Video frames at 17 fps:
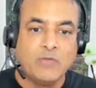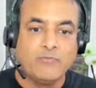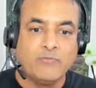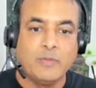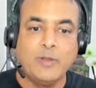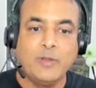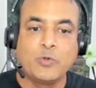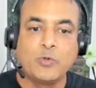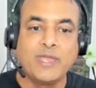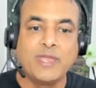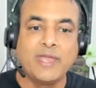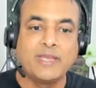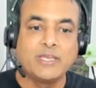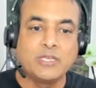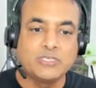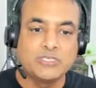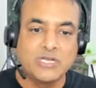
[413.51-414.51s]
We'll be looking
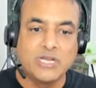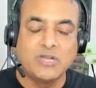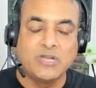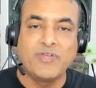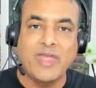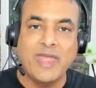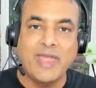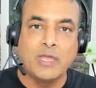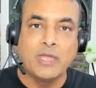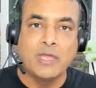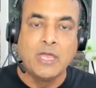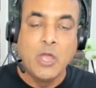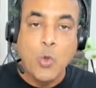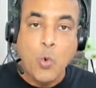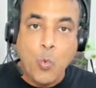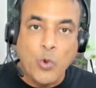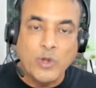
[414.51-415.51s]
at generative AI,
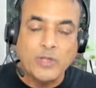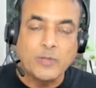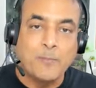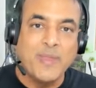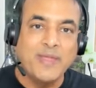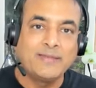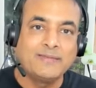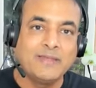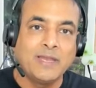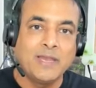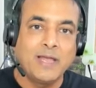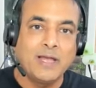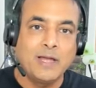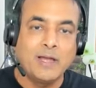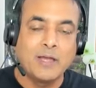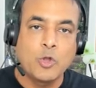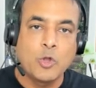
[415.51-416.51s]
what makes an
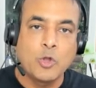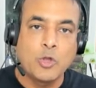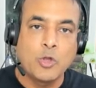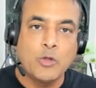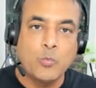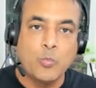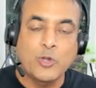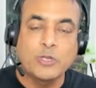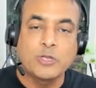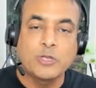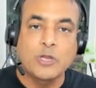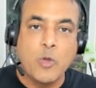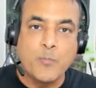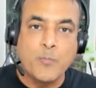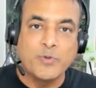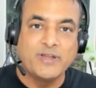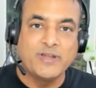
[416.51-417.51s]
what
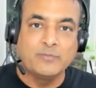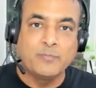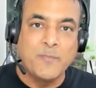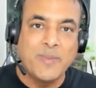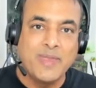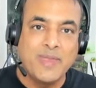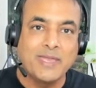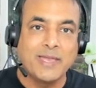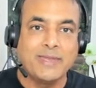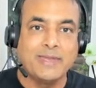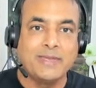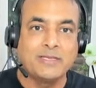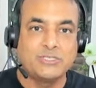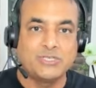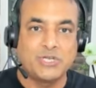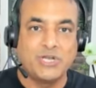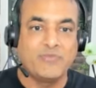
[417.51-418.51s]
components make an
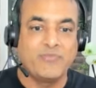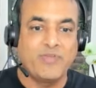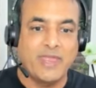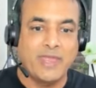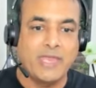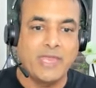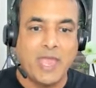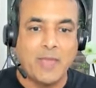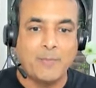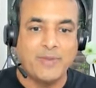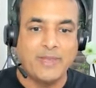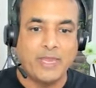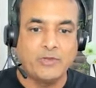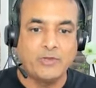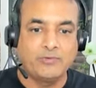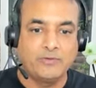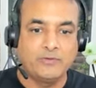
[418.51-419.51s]
generative AI
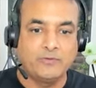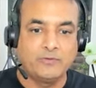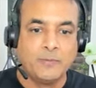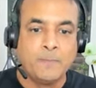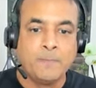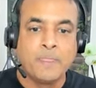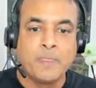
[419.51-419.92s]
applications.